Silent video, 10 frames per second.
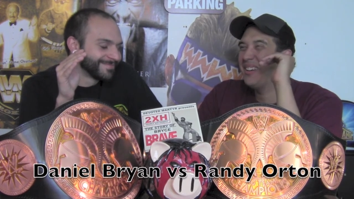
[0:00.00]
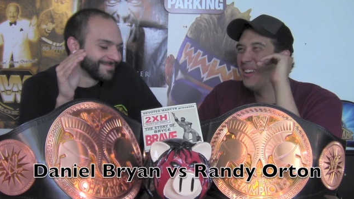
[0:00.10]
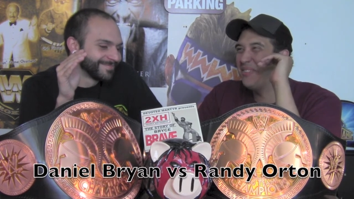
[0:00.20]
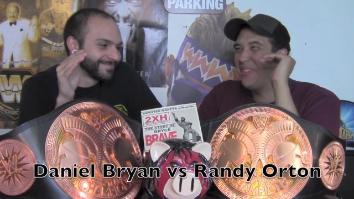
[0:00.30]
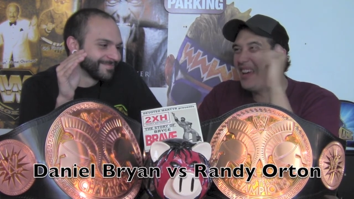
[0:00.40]

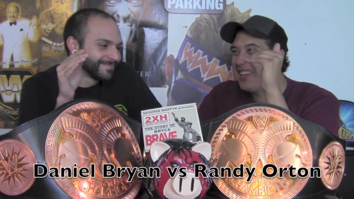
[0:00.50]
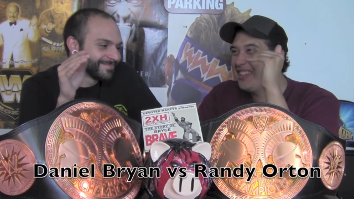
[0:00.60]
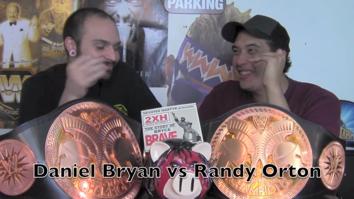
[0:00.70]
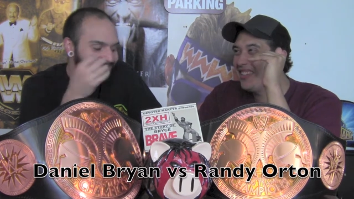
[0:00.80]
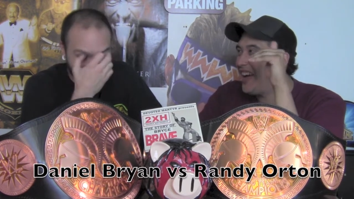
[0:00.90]
Speaker 1: a
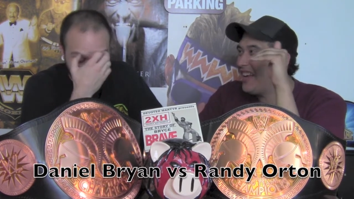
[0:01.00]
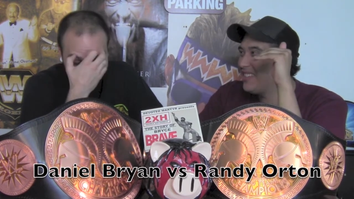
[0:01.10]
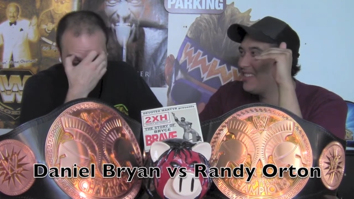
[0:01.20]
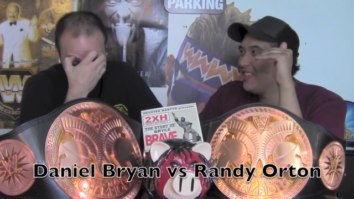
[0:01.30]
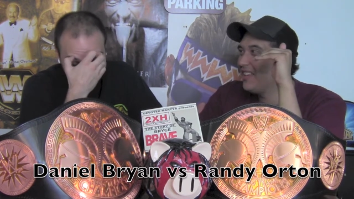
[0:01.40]
vacant
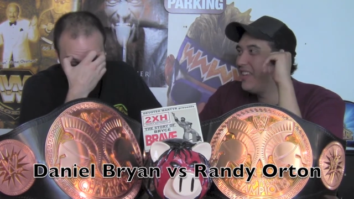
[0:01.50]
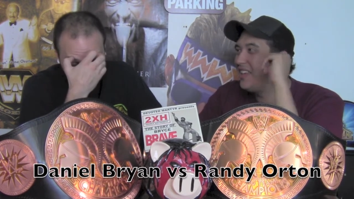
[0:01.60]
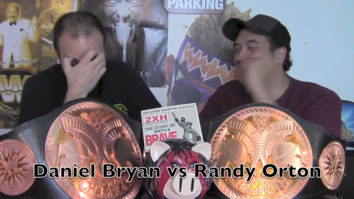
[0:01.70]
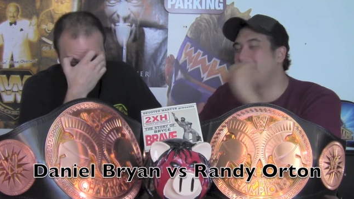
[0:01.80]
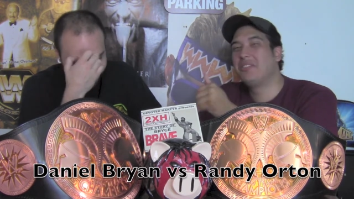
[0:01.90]
slot,
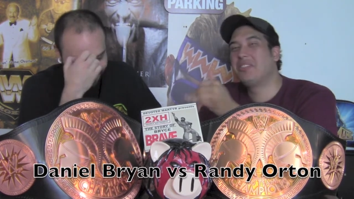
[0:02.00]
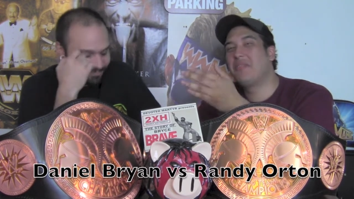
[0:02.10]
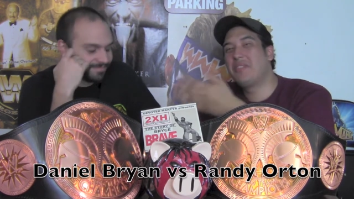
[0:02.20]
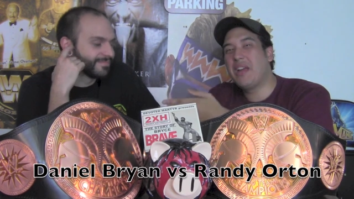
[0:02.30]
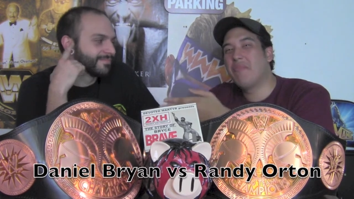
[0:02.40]
they'll still
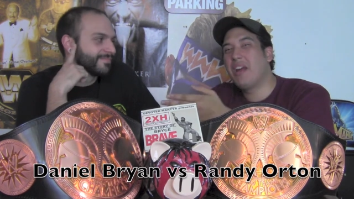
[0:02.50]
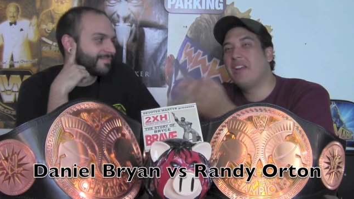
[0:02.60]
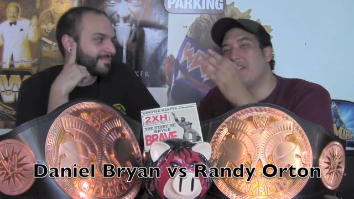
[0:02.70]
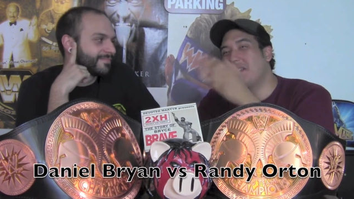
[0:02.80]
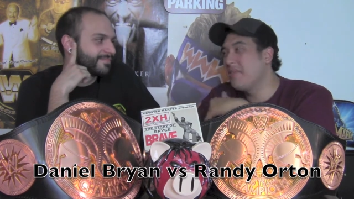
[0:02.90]
give Dan
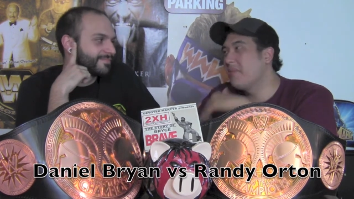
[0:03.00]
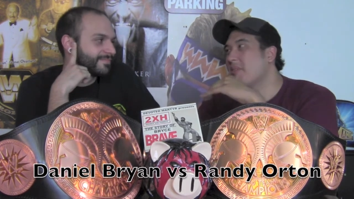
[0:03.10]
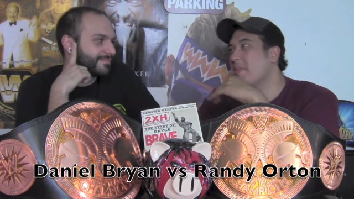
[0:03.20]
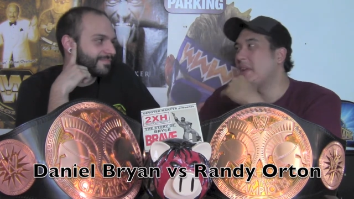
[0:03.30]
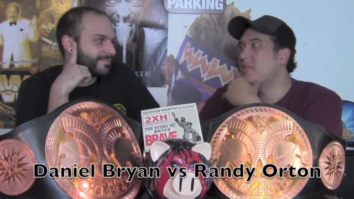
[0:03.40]
Bryan another
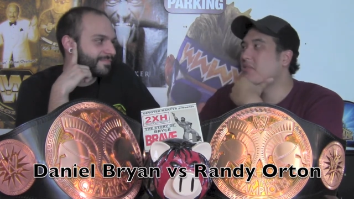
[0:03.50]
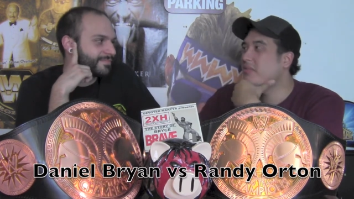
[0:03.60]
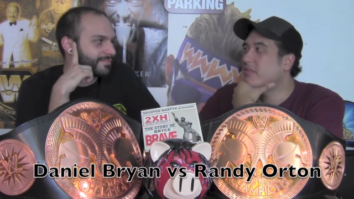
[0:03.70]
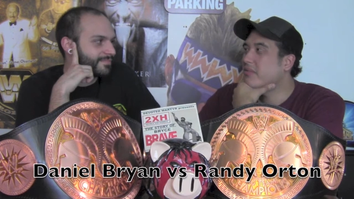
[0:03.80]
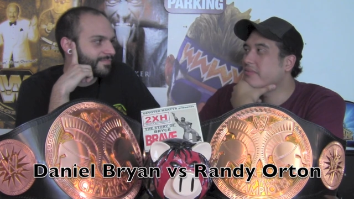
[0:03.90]
rematch.
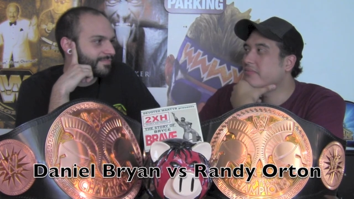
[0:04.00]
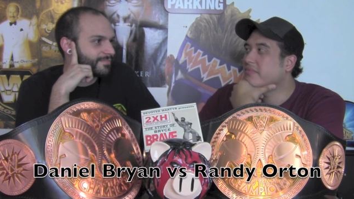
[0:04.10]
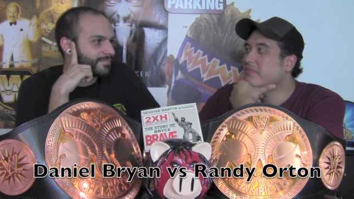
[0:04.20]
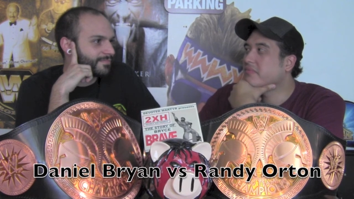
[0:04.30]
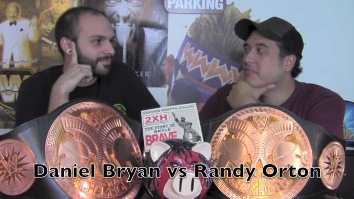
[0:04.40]

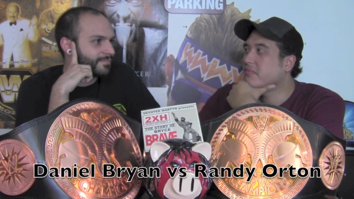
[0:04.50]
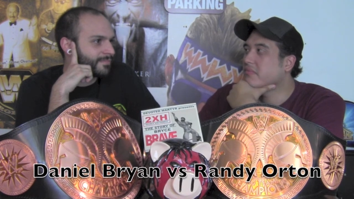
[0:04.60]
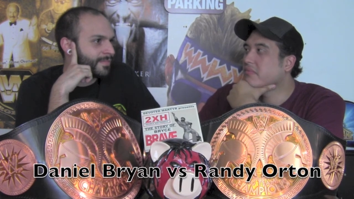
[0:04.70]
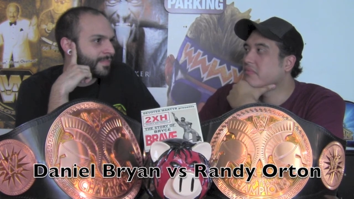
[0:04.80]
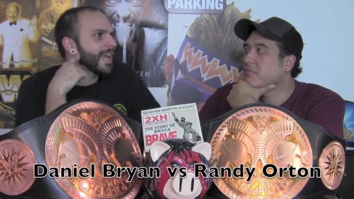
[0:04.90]

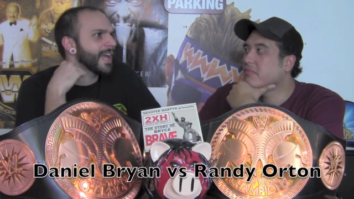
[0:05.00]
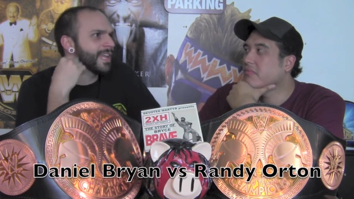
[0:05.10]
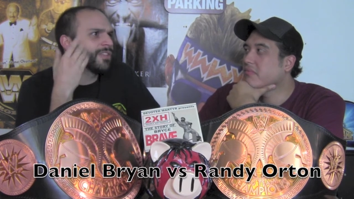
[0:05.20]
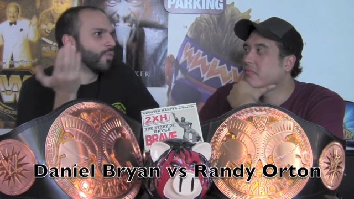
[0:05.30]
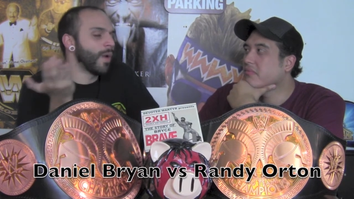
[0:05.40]
Speaker 2: Yeah,
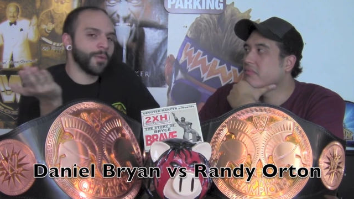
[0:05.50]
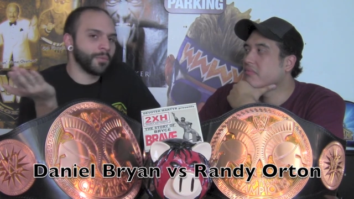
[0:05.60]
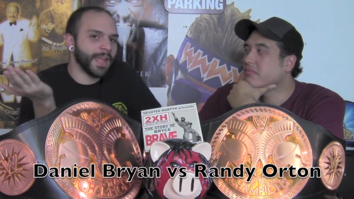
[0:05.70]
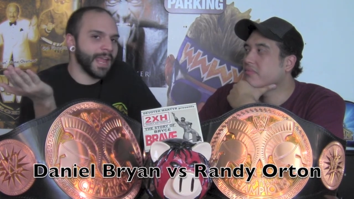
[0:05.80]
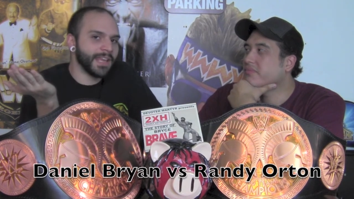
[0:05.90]
either way,
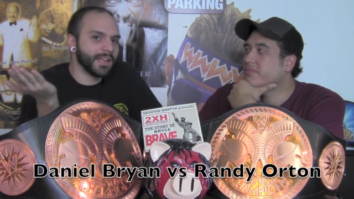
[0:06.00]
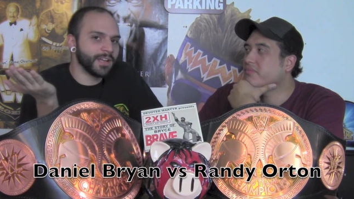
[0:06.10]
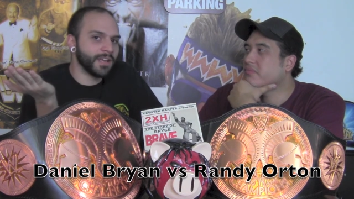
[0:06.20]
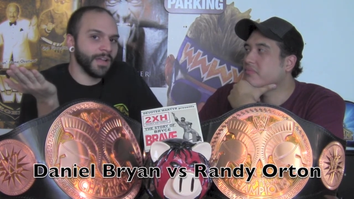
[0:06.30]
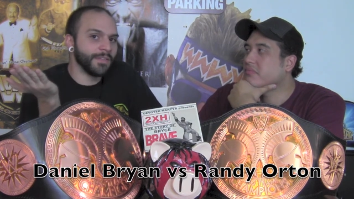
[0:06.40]
we're getting
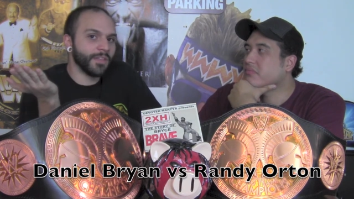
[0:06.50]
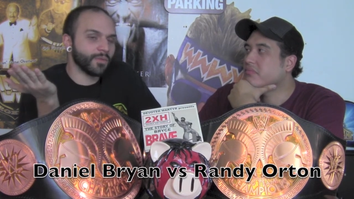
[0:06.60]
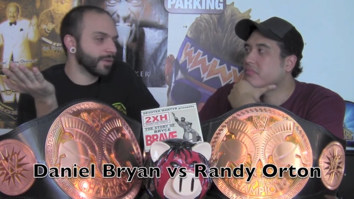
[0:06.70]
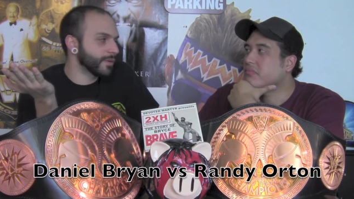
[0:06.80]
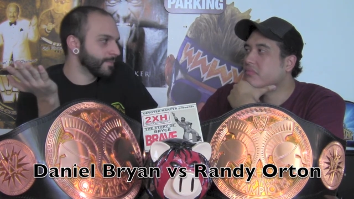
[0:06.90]
a,
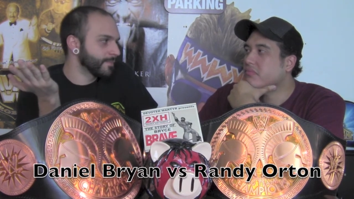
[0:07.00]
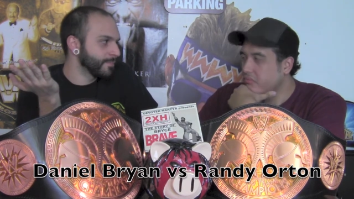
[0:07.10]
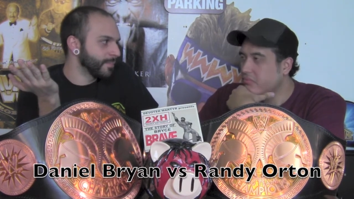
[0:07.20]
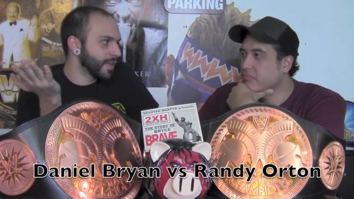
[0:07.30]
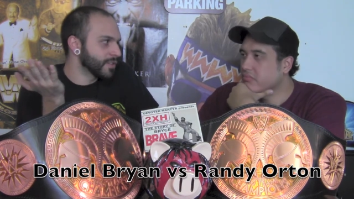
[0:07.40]
another one
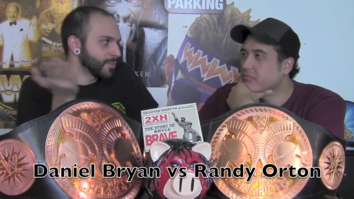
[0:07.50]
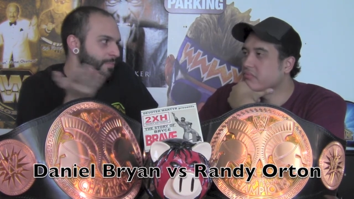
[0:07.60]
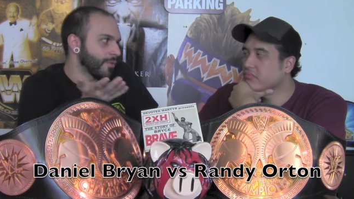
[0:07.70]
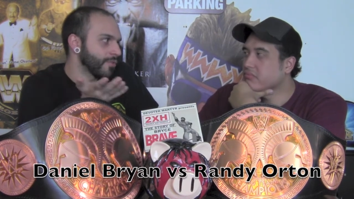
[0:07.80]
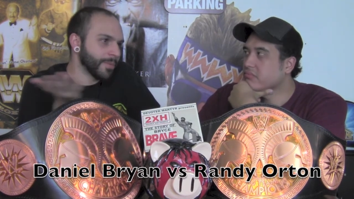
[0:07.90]
because they're
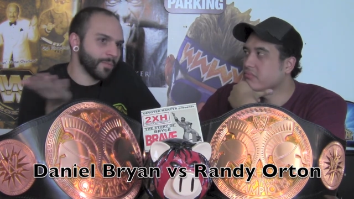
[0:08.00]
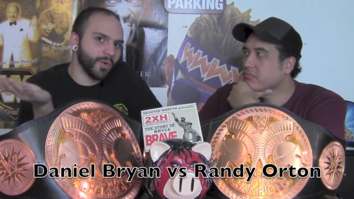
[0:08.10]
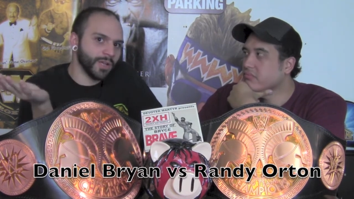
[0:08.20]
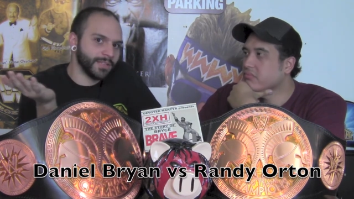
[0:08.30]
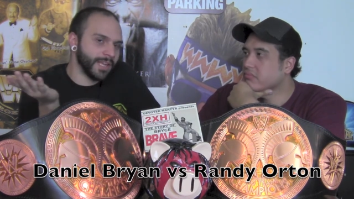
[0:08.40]
both number
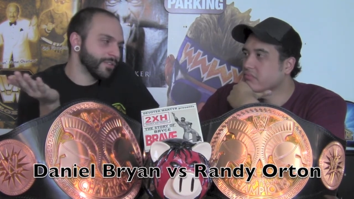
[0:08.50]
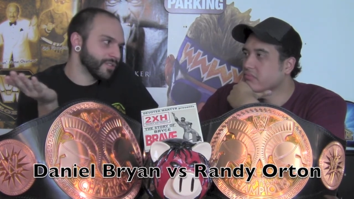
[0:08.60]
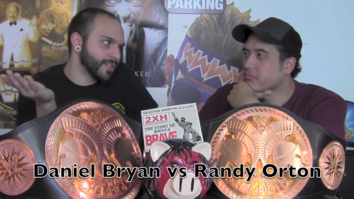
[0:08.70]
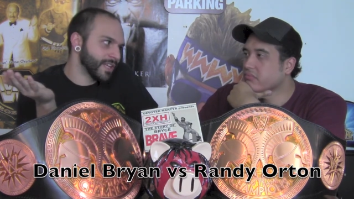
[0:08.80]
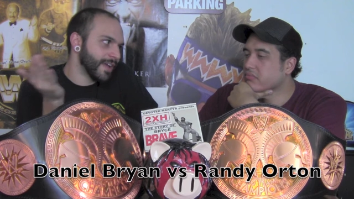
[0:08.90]
one
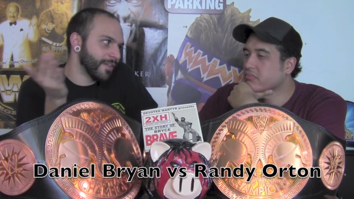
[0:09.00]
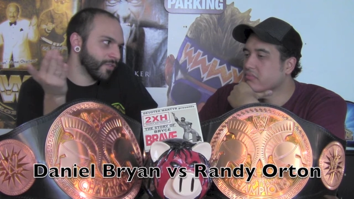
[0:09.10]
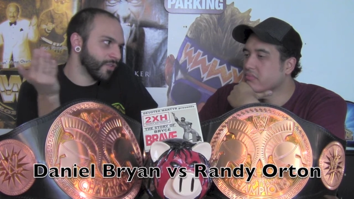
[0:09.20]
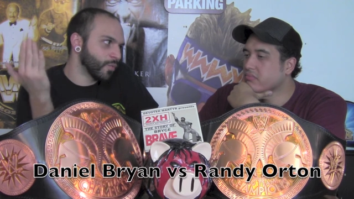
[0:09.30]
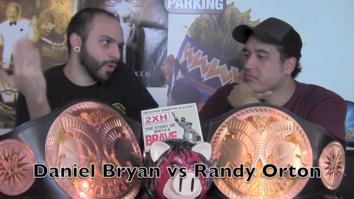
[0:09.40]
contenders. Then
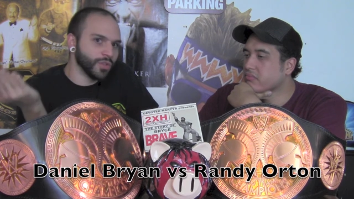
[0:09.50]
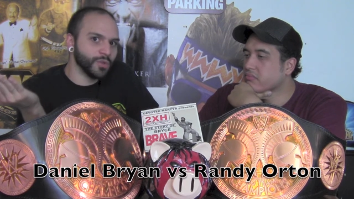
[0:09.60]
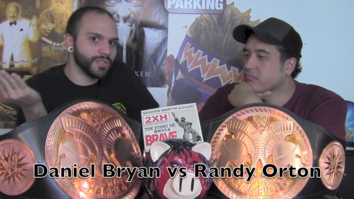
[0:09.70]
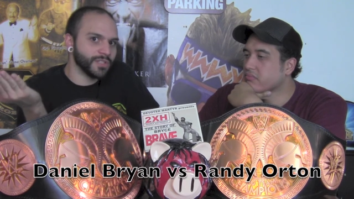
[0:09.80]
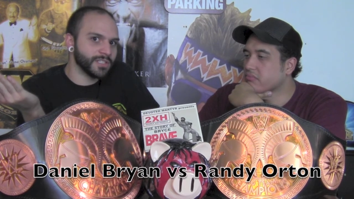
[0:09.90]
after one
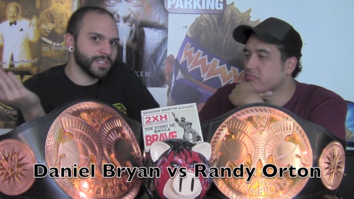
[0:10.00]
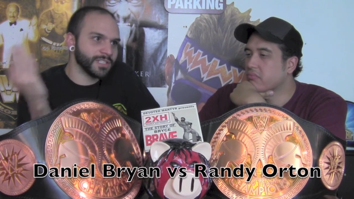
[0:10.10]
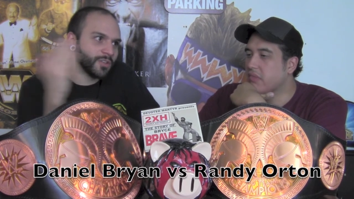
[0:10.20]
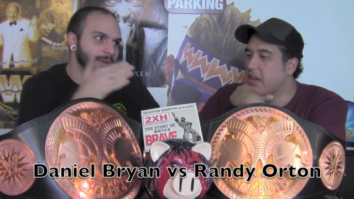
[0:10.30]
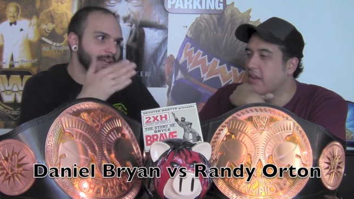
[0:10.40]
loses, it
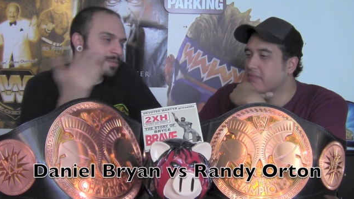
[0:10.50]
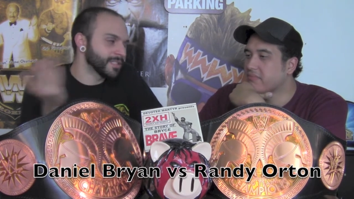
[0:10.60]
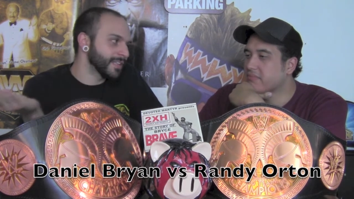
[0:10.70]
still yeah. becomes